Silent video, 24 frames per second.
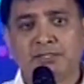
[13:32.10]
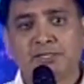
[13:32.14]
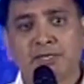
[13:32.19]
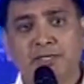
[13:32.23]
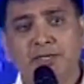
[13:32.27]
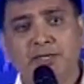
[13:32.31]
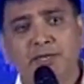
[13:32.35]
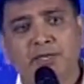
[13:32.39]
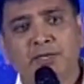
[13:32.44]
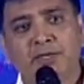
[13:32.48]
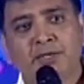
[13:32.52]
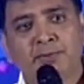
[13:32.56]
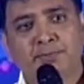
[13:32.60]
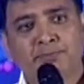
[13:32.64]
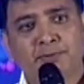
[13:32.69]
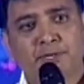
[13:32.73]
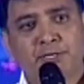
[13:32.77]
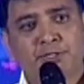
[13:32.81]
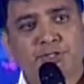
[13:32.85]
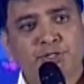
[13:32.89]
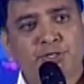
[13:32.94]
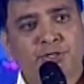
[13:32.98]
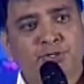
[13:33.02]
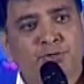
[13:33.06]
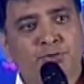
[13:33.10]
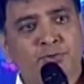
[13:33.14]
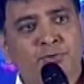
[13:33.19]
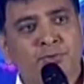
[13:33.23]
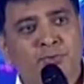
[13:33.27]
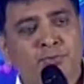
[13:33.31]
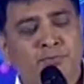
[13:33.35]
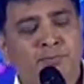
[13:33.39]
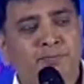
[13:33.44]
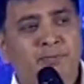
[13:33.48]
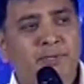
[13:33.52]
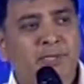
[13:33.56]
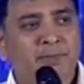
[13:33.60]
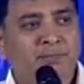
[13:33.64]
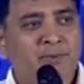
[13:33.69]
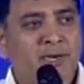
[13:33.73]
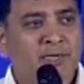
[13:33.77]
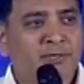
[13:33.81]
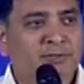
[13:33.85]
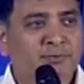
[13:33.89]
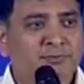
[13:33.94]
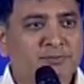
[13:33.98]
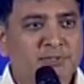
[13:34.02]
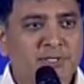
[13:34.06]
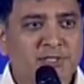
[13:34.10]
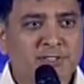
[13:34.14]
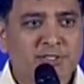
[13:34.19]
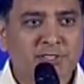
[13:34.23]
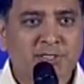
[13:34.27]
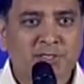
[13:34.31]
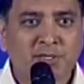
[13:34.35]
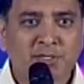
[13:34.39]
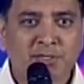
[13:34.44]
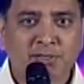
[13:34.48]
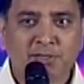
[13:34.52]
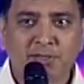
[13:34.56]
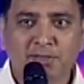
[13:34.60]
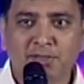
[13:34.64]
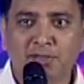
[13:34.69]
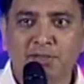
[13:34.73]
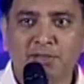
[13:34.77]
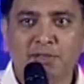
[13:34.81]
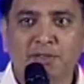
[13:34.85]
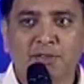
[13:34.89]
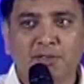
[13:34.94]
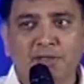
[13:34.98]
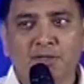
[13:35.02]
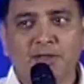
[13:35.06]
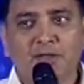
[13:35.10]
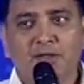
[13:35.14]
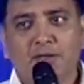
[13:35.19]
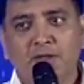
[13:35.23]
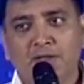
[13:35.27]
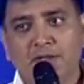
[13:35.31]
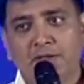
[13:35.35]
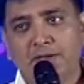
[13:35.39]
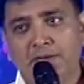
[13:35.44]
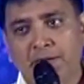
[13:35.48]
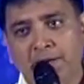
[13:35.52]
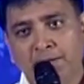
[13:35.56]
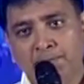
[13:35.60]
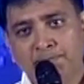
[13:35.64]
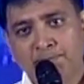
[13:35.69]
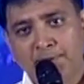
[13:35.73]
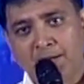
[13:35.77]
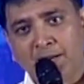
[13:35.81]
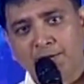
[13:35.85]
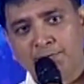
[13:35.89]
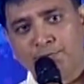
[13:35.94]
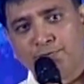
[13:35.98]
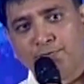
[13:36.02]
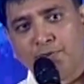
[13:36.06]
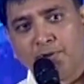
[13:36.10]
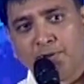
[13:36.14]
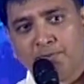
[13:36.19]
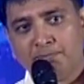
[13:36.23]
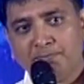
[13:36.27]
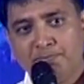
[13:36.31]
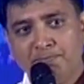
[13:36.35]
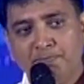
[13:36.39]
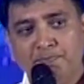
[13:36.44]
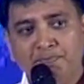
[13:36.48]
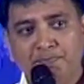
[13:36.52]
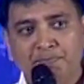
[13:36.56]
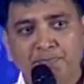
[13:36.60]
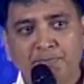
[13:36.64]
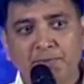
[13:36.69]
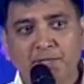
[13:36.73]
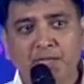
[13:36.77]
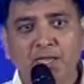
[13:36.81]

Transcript: It is indeed a pleasure to be part of such a great platform,